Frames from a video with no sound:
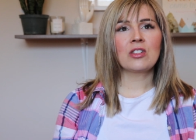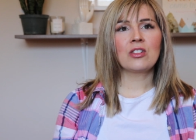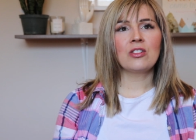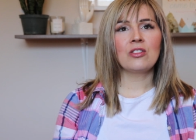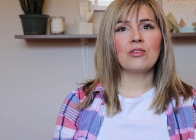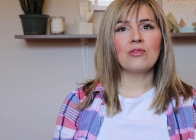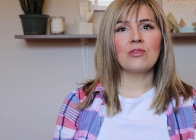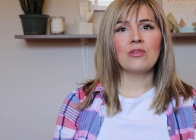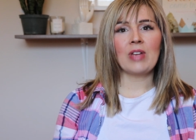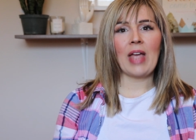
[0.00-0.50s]

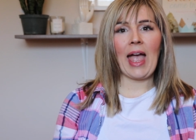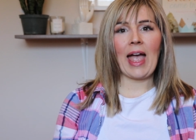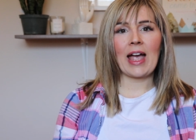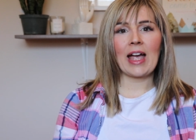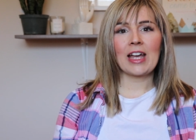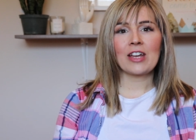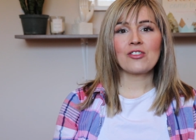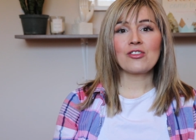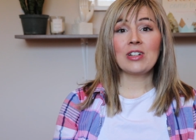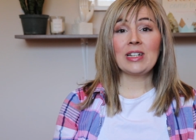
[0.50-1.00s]
to
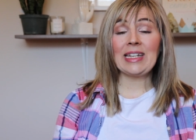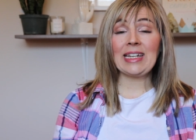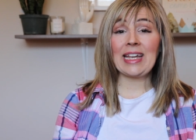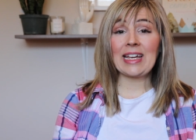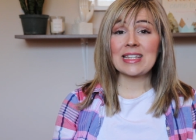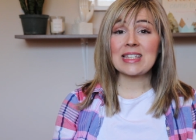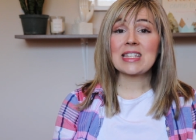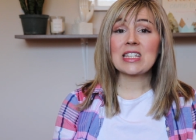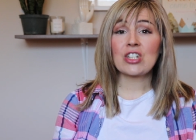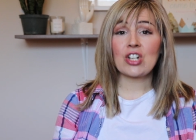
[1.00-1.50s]
actually
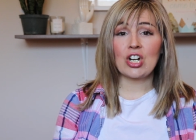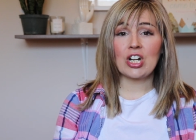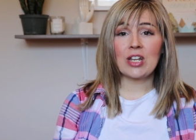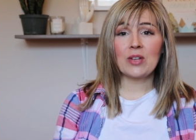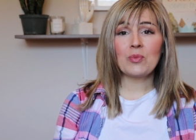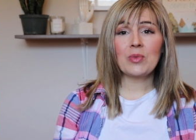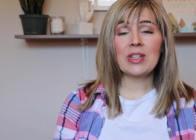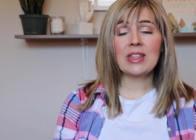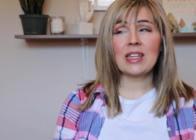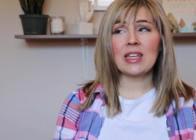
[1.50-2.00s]
get
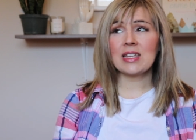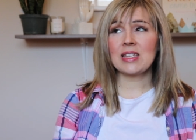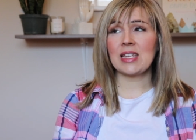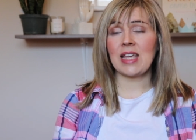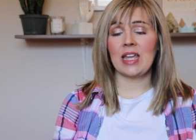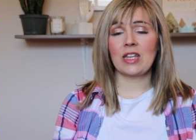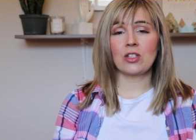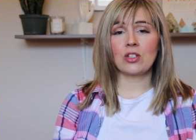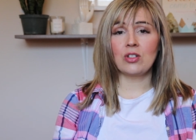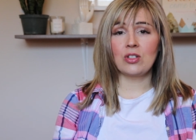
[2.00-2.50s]
started with this
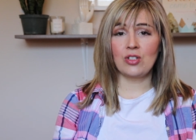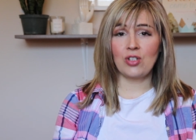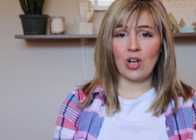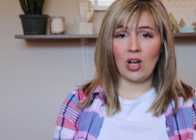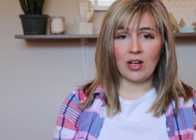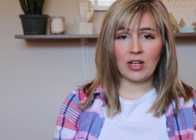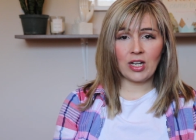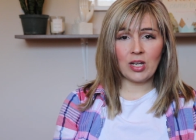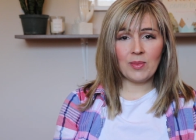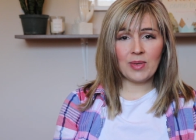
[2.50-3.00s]
and to
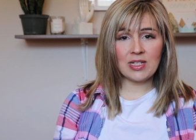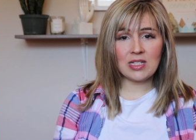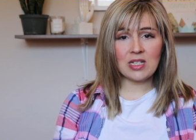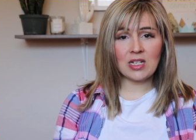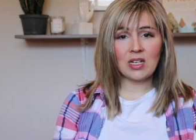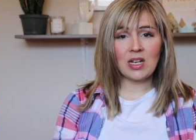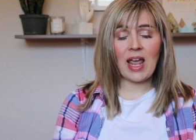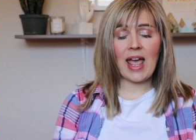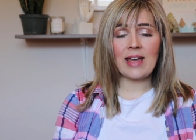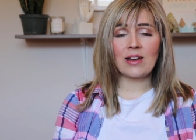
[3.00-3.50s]
document
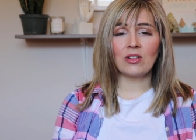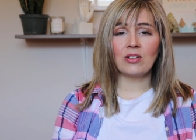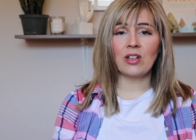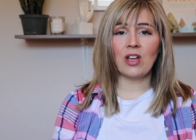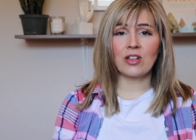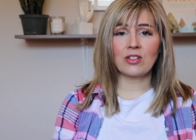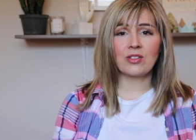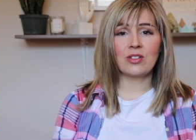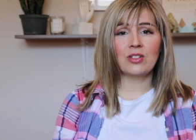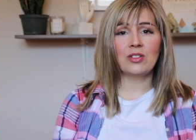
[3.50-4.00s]
it had a
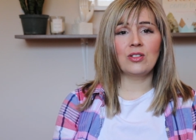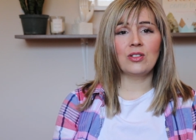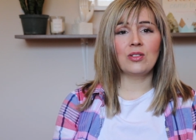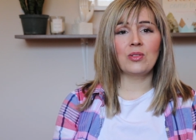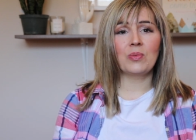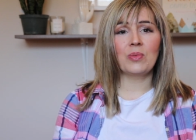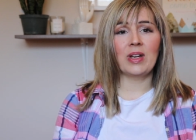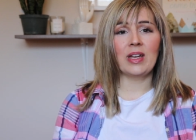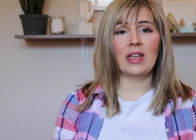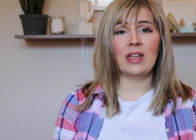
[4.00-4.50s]
lot to do
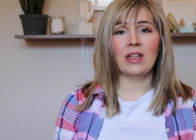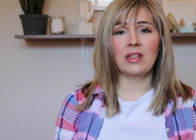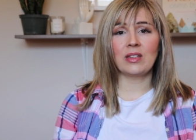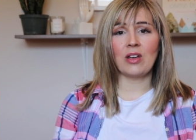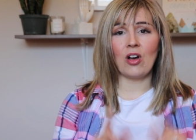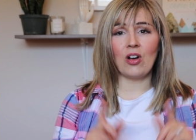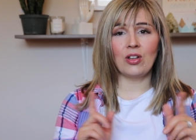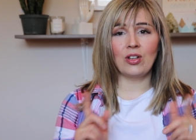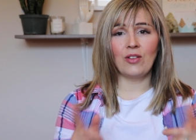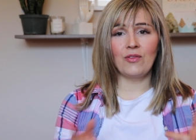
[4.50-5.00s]
with
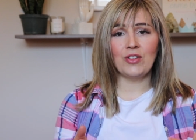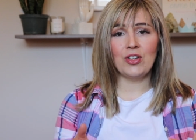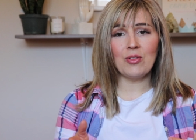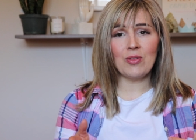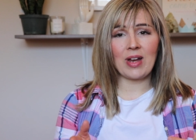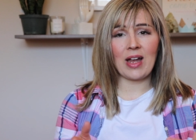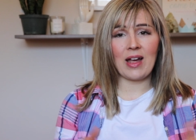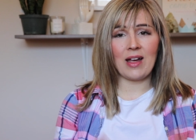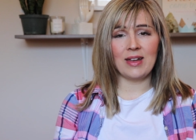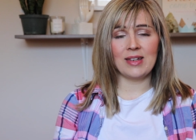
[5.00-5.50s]
all of you
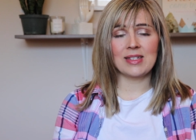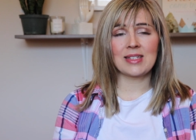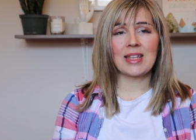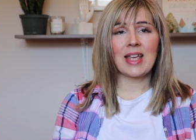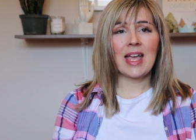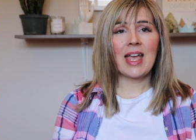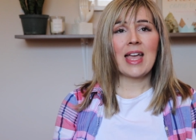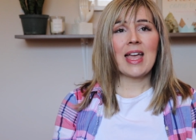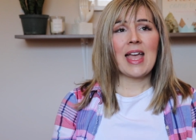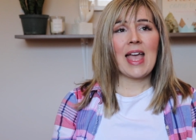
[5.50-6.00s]
guys.
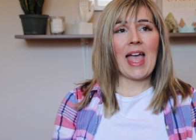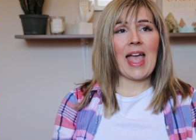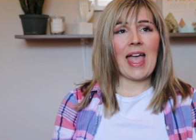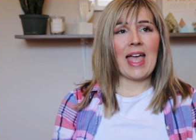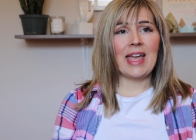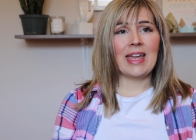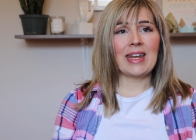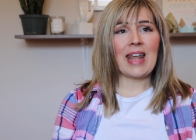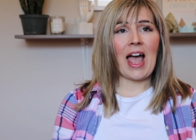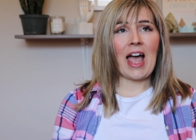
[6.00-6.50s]

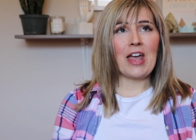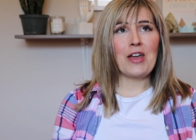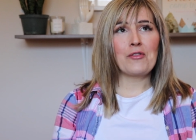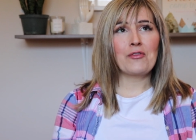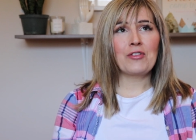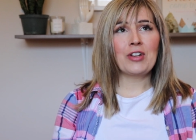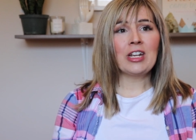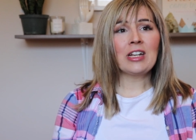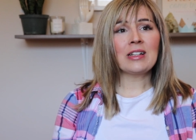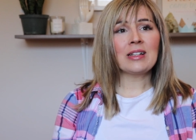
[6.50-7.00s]
And I
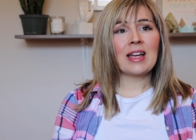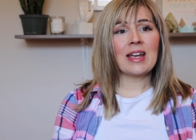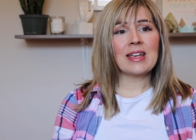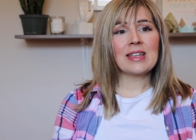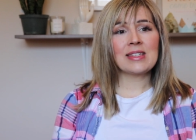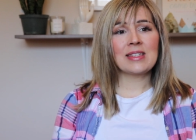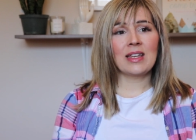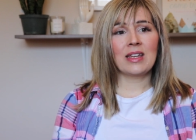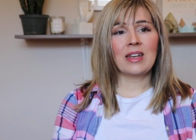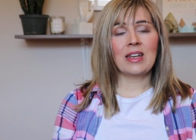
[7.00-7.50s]

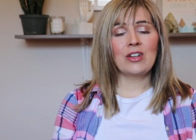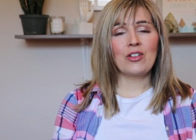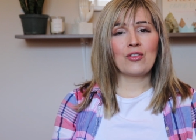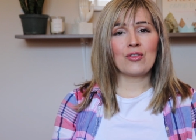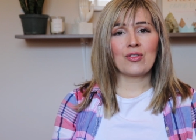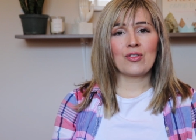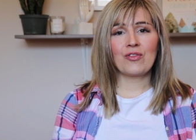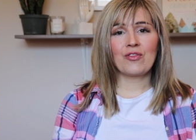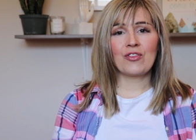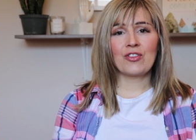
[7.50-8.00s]
realized that in
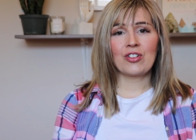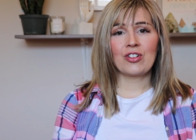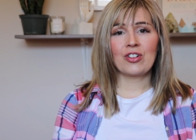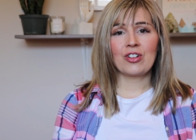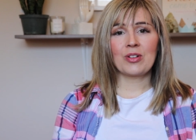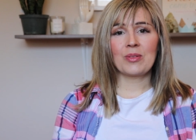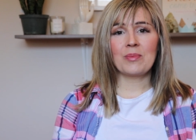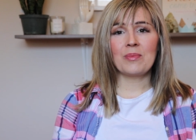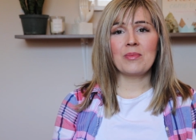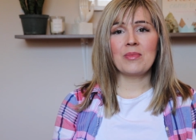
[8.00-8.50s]
order
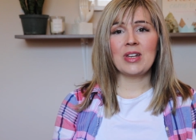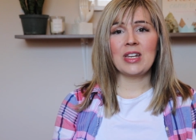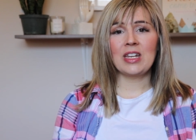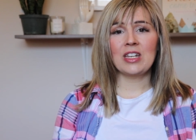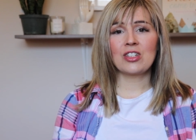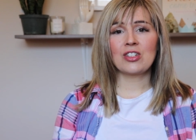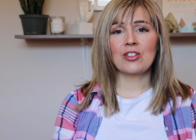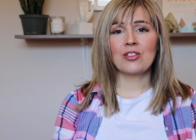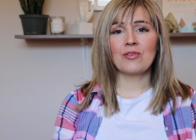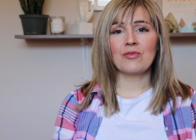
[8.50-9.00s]
for me
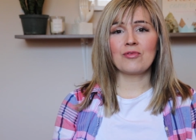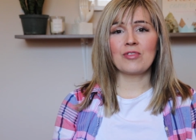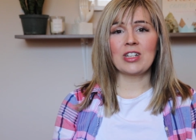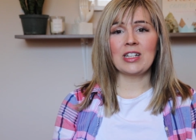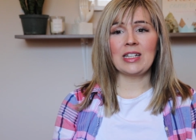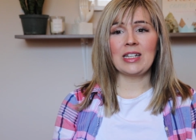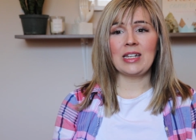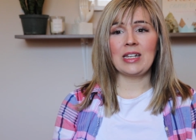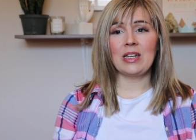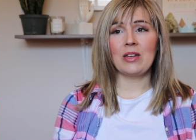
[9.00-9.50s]
to
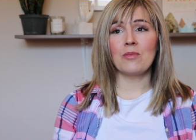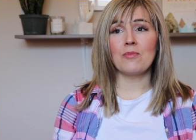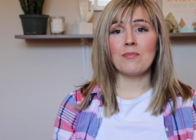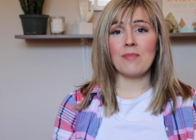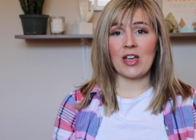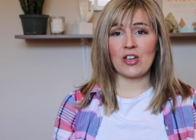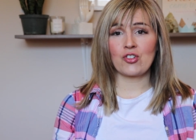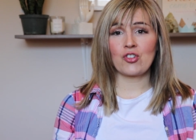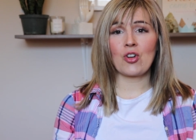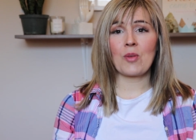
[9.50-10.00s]
really
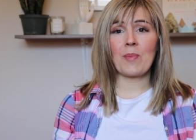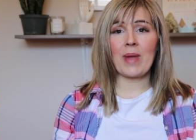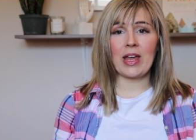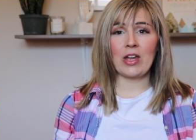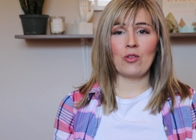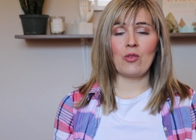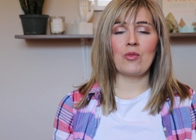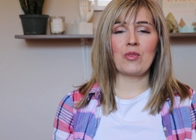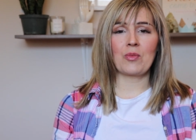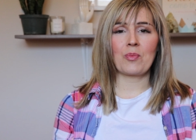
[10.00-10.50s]
measure my
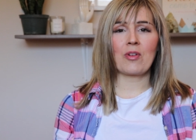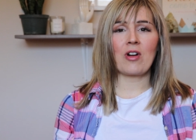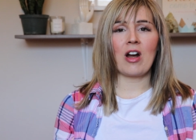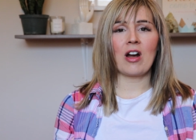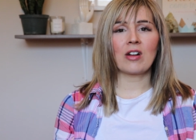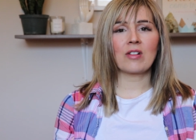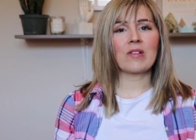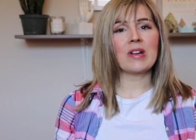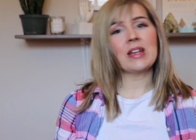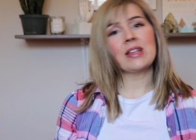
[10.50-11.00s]
own
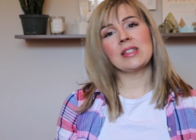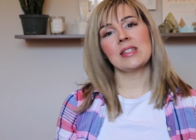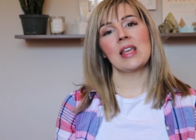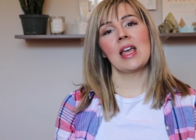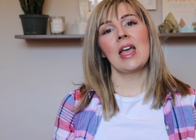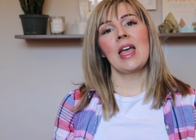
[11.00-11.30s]
progress